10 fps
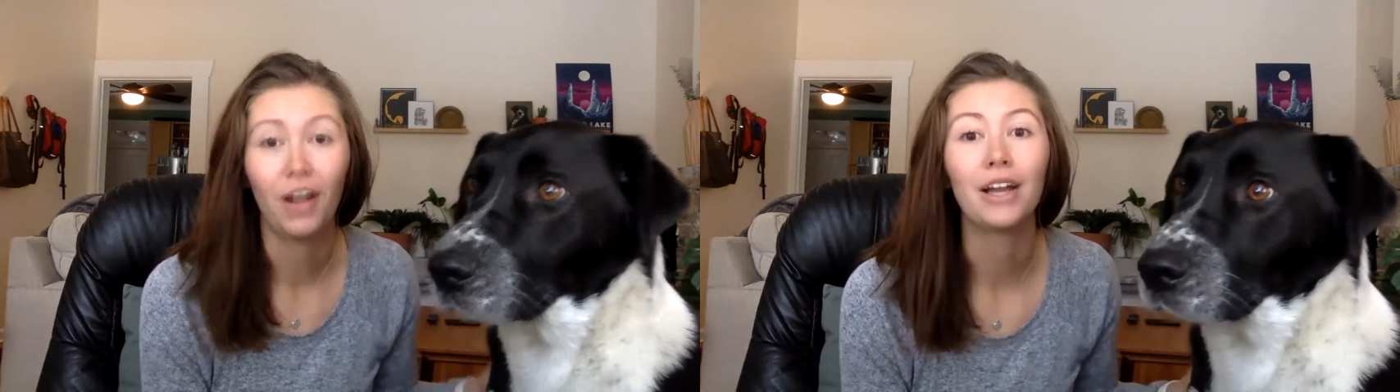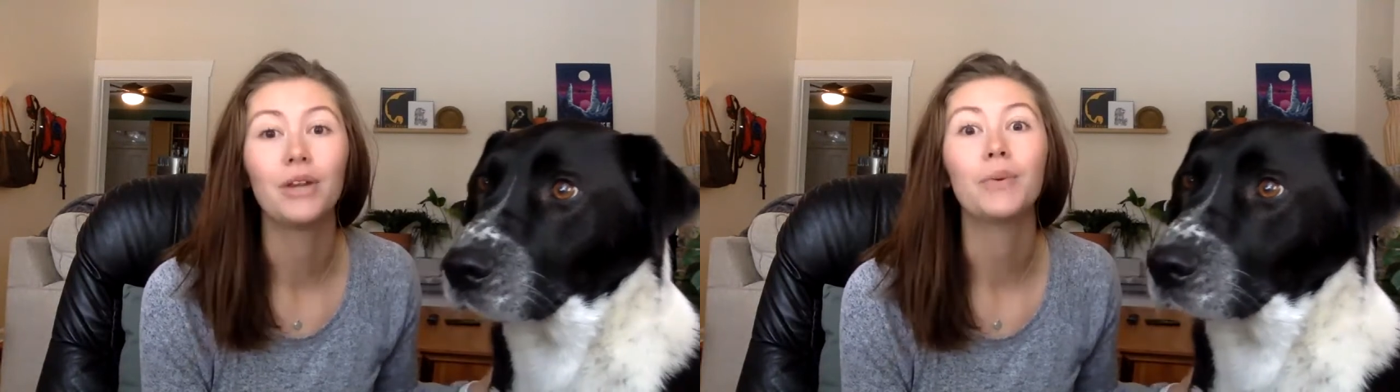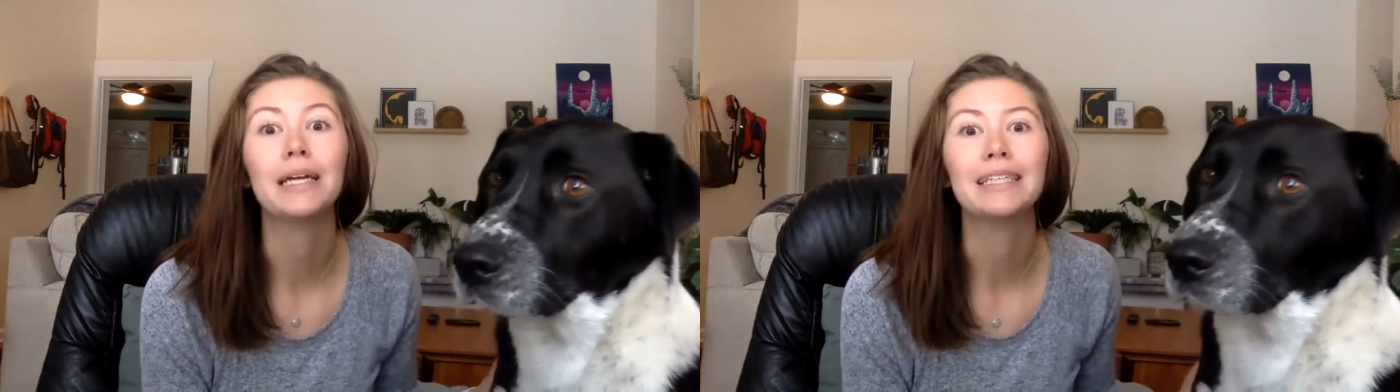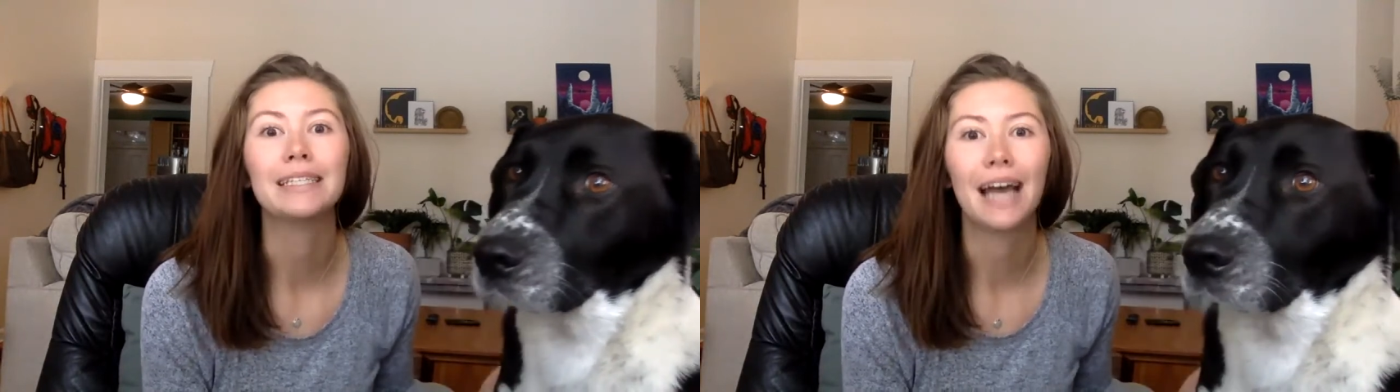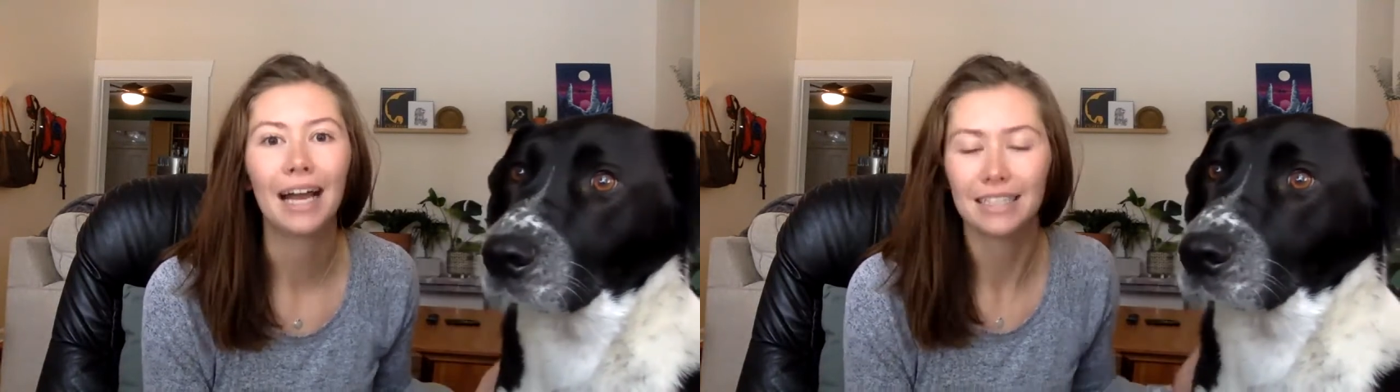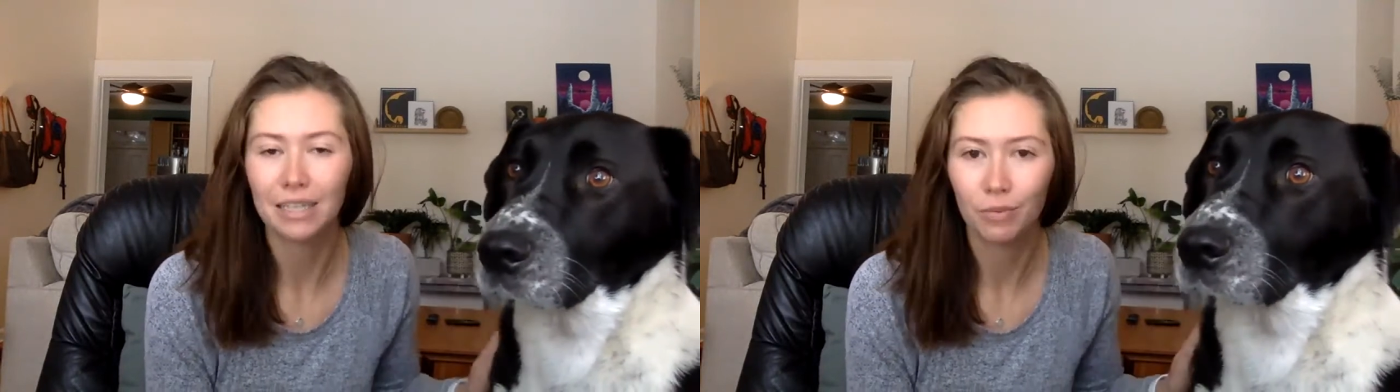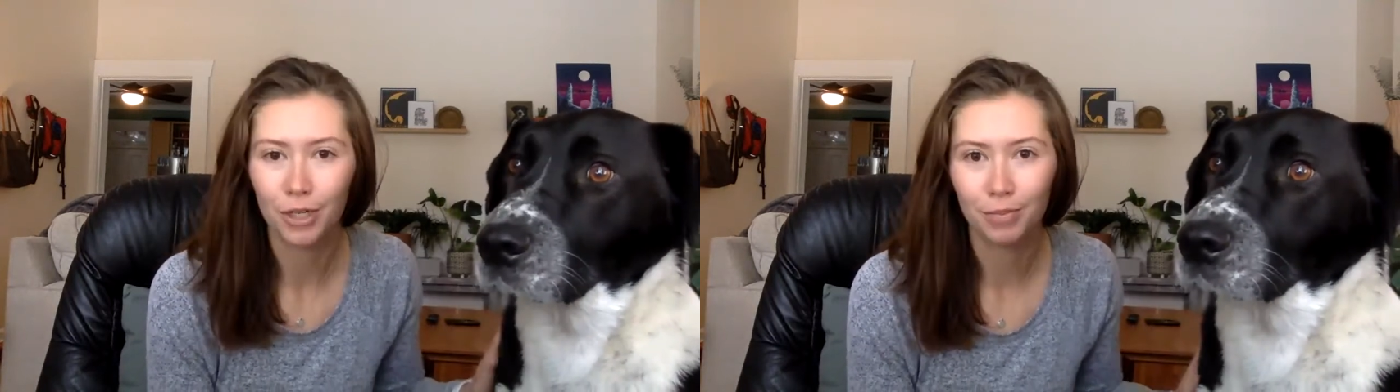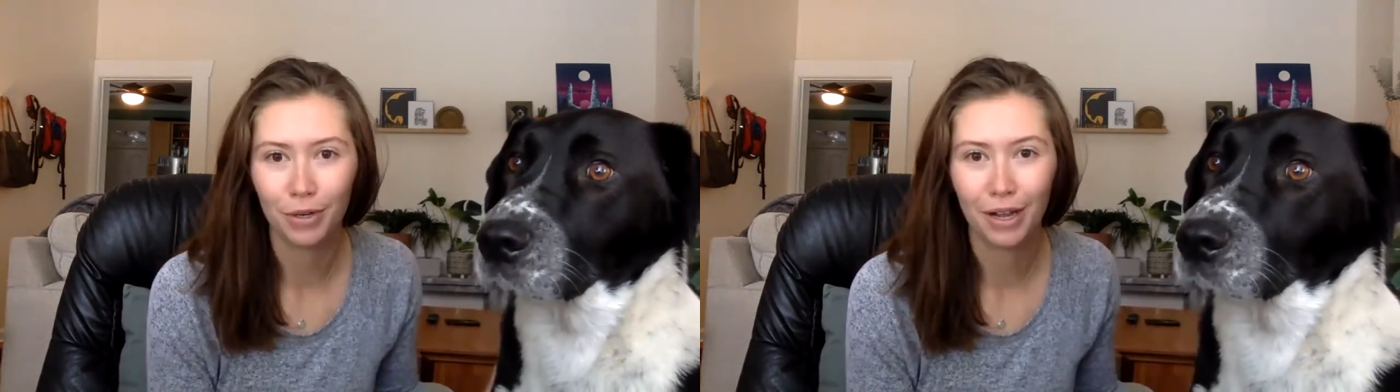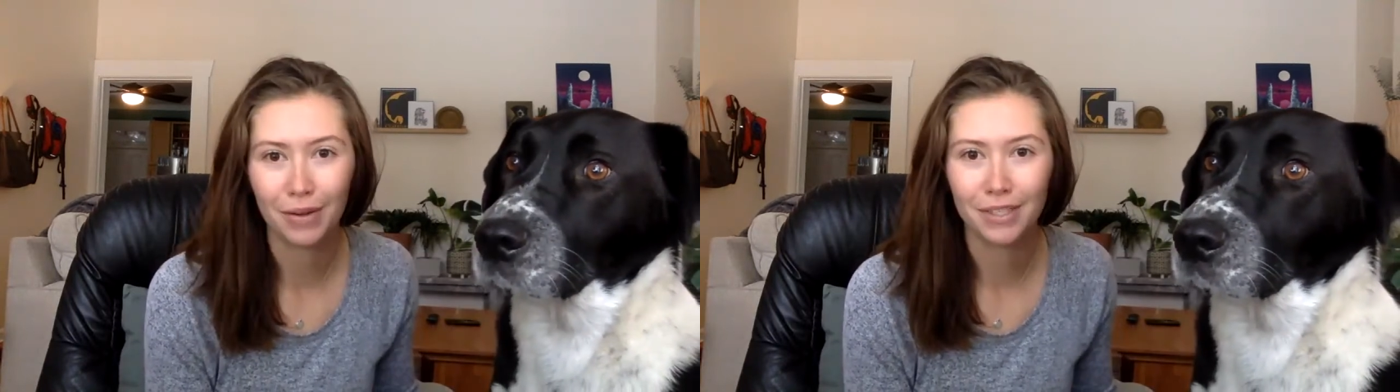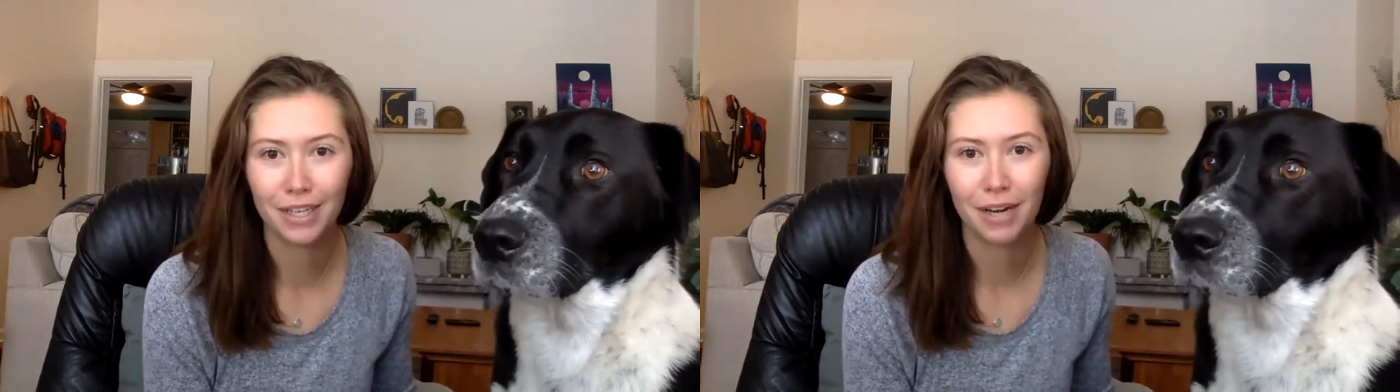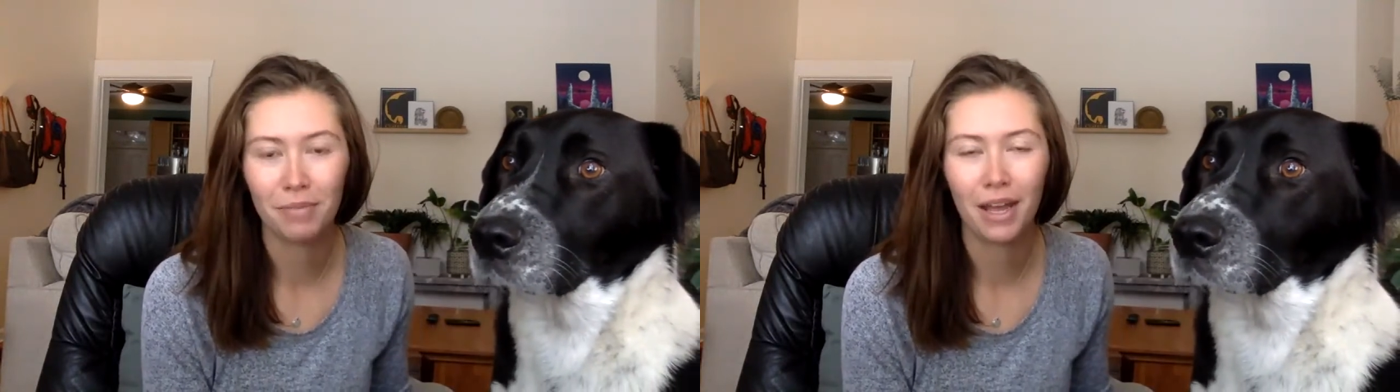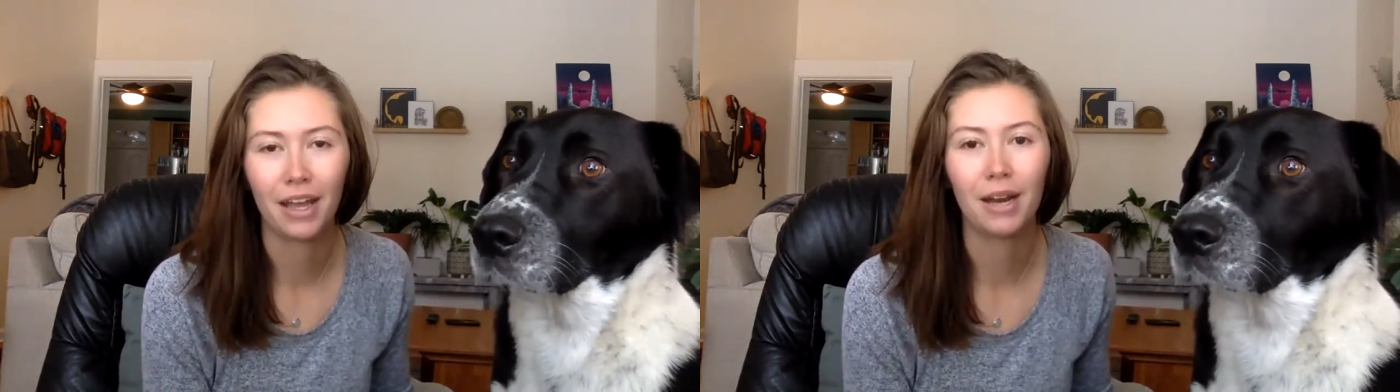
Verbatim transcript: I knew exactly which book I was going to pick,